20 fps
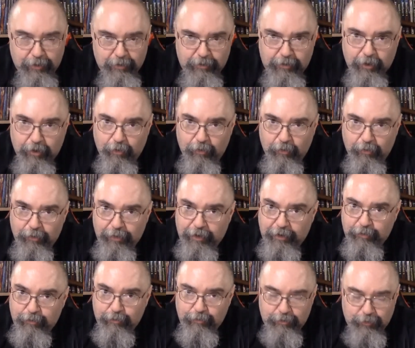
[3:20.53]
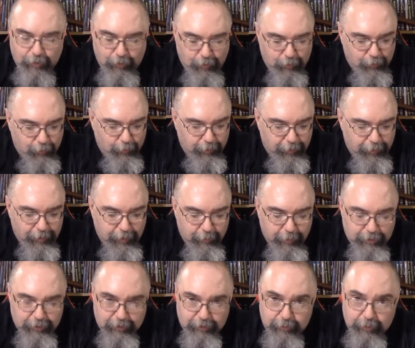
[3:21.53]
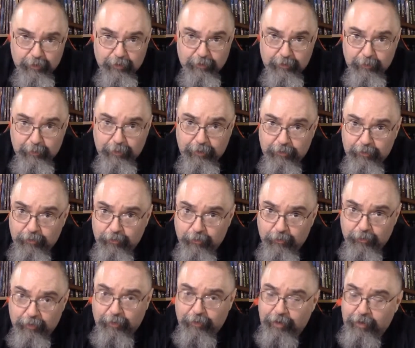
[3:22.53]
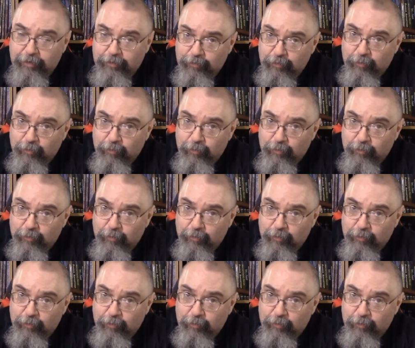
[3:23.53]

so they do so with images because a picture's worth 1,000